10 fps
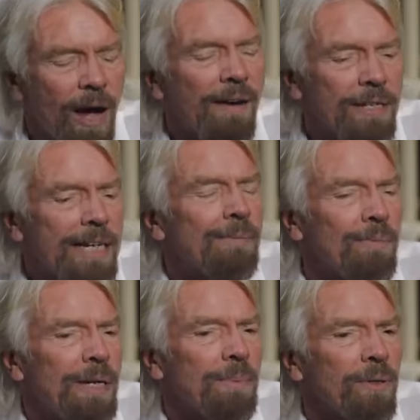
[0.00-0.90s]
you have a team
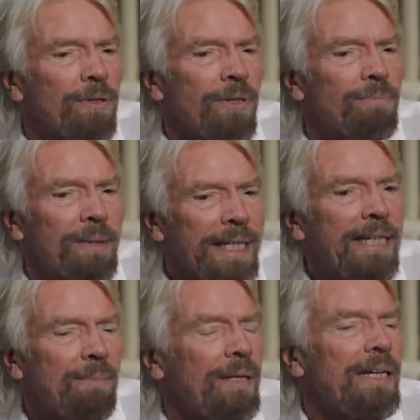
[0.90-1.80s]
of people who
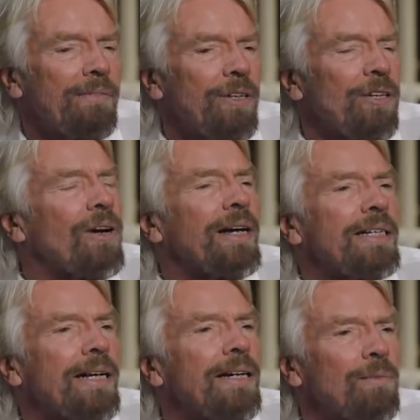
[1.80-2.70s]
completely believe in your
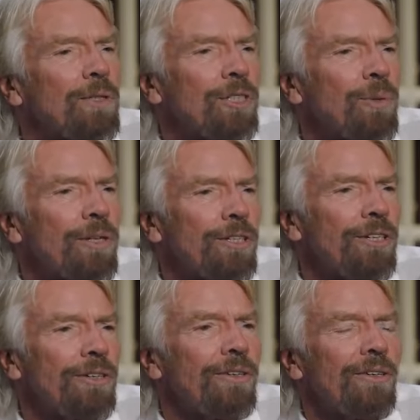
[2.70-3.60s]
idea and what you want to
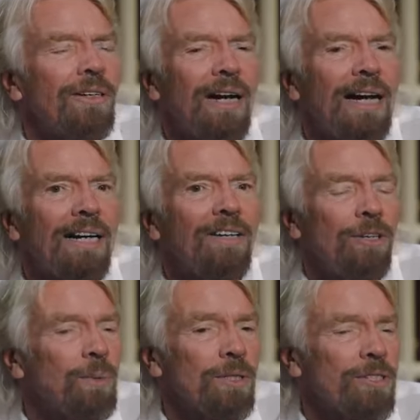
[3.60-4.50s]
do,
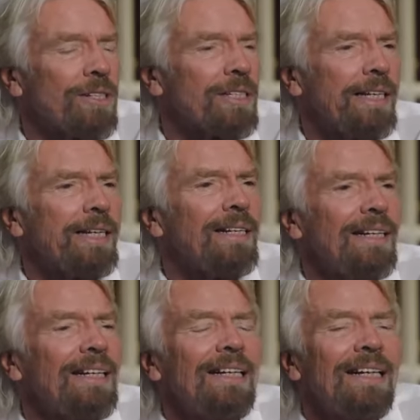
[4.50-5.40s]
you will succeed.
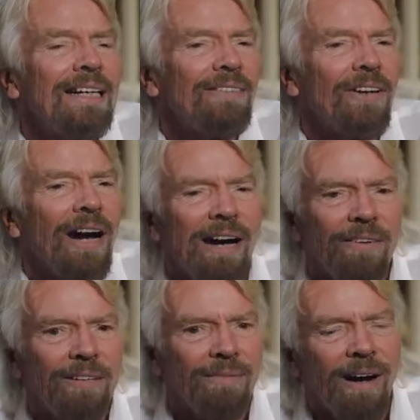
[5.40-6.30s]
If you
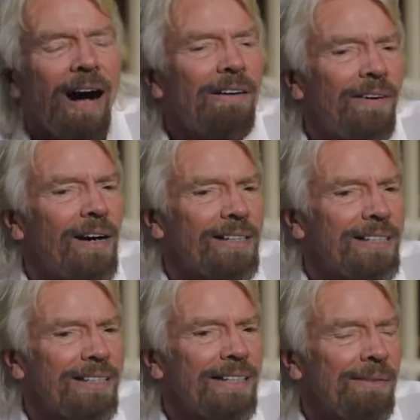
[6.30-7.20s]
have a
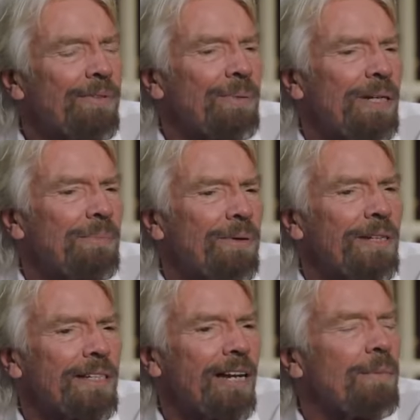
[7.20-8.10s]
half-hearted team of
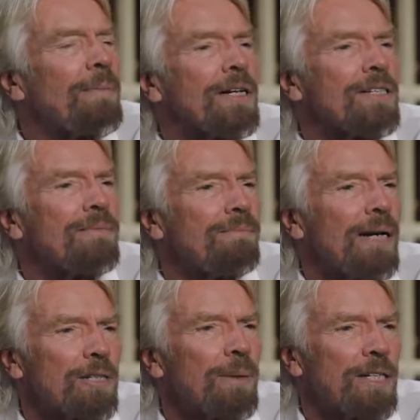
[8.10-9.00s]
people, it's going to be much,
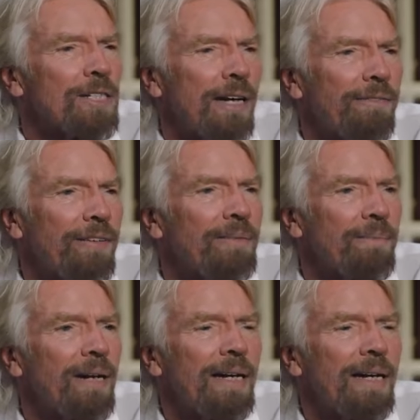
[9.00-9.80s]
much, much tougher.